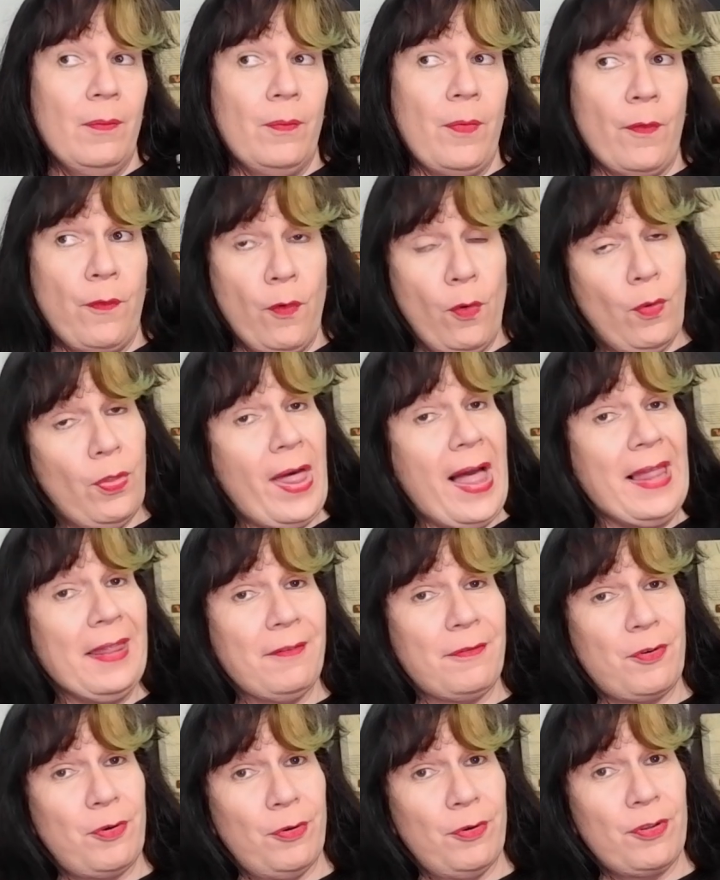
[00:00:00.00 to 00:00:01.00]
Before that,
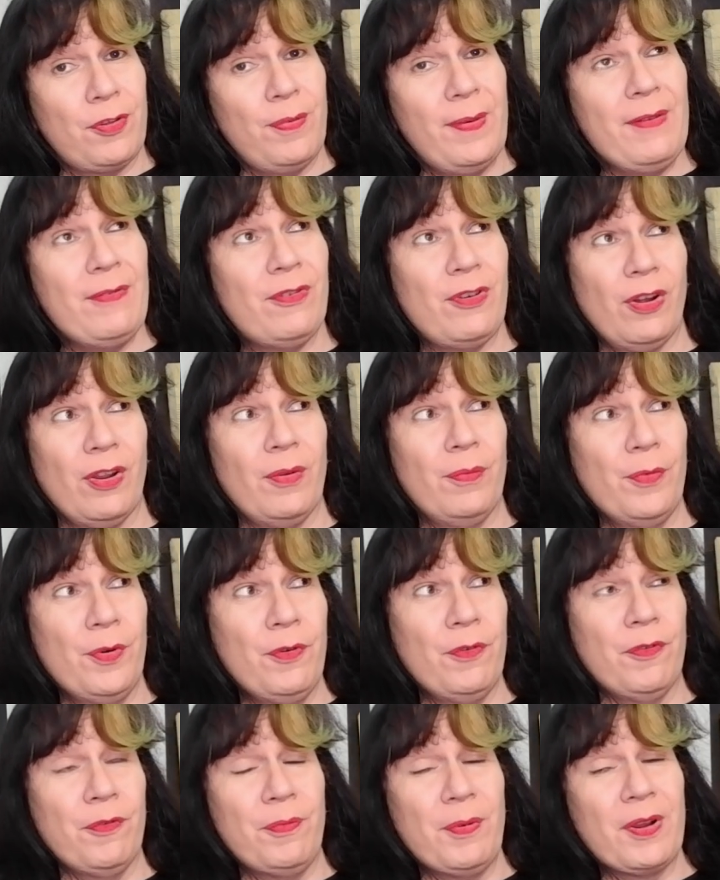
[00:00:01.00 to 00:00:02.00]
of course, we've got to
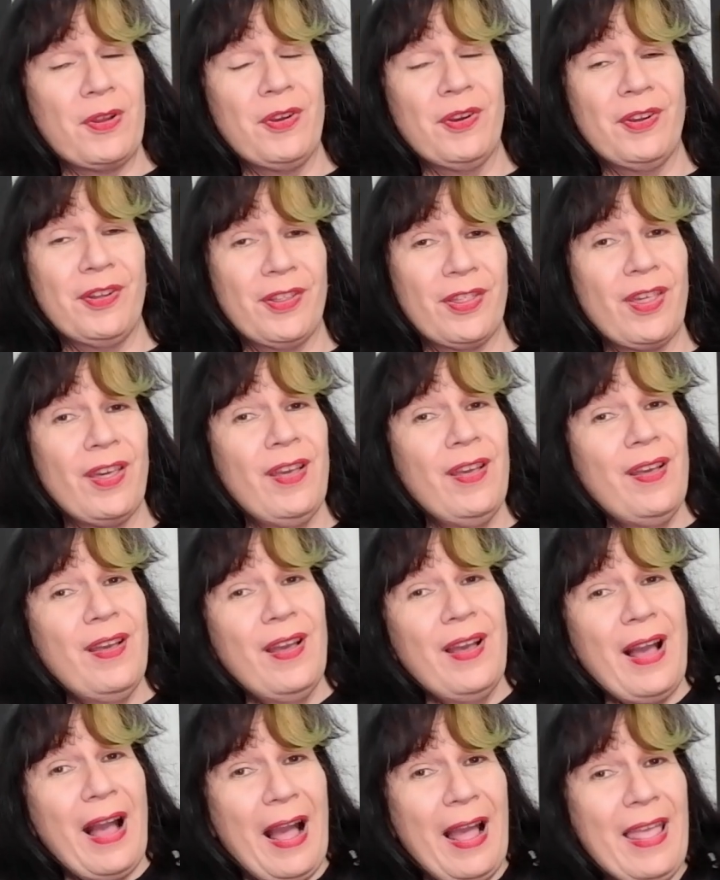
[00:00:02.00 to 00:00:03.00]
move, because
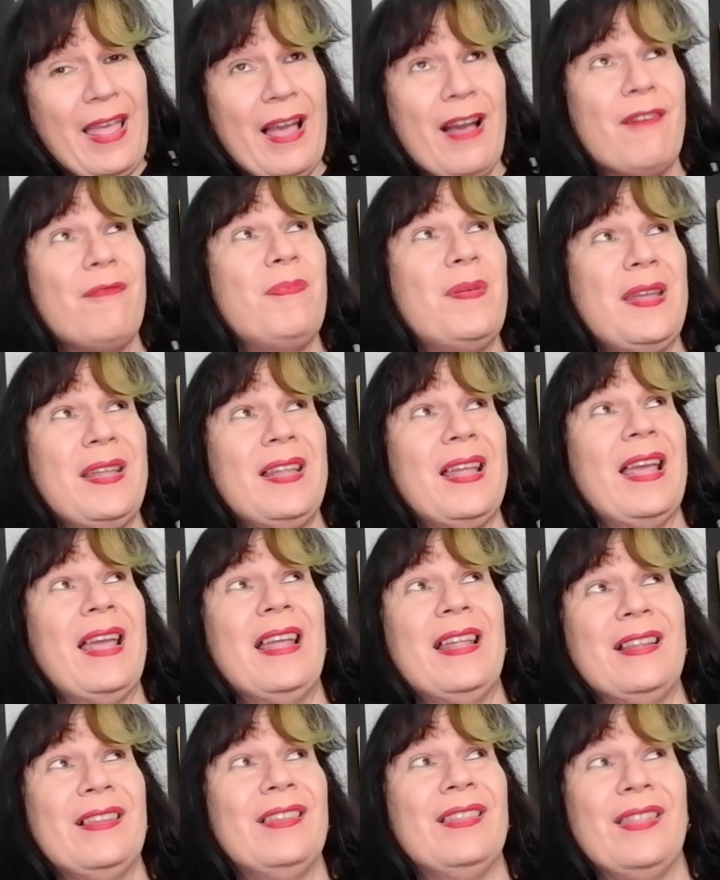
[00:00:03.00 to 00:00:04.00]
I have been
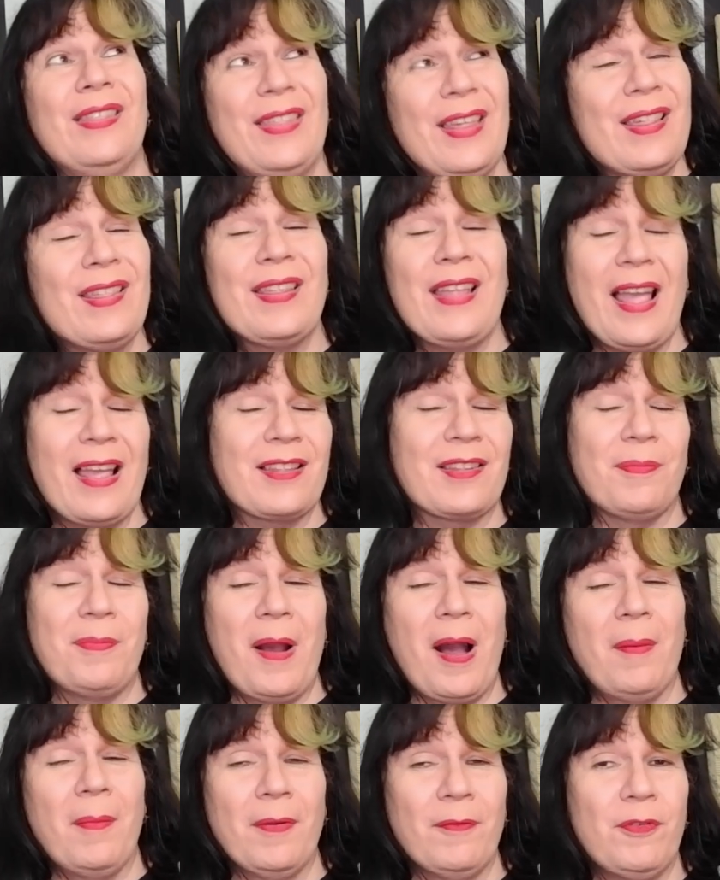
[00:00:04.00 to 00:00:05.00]
in this tech
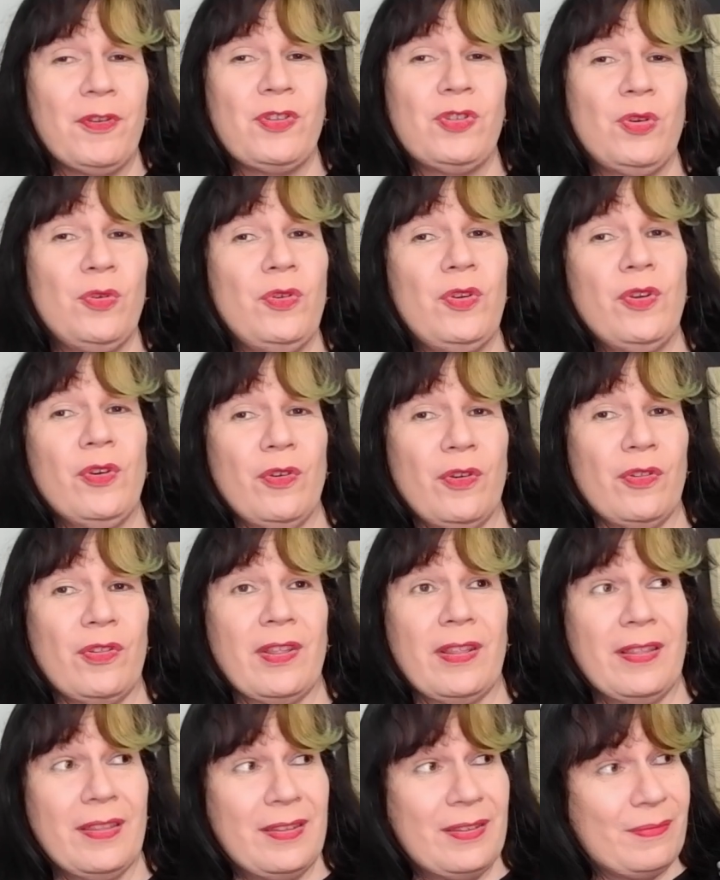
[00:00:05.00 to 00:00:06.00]
department for 2
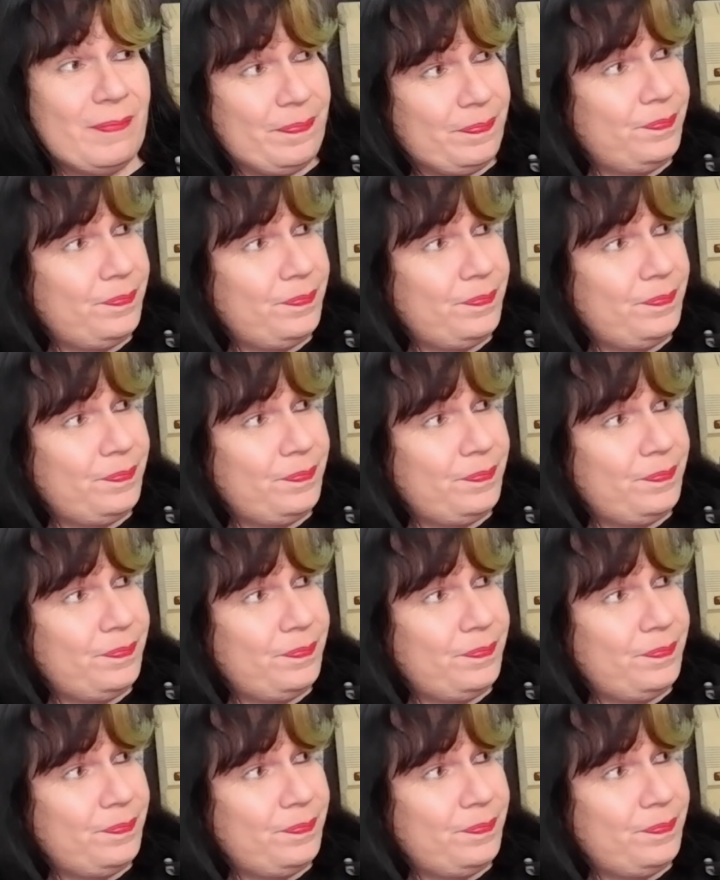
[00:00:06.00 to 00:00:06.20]
years, and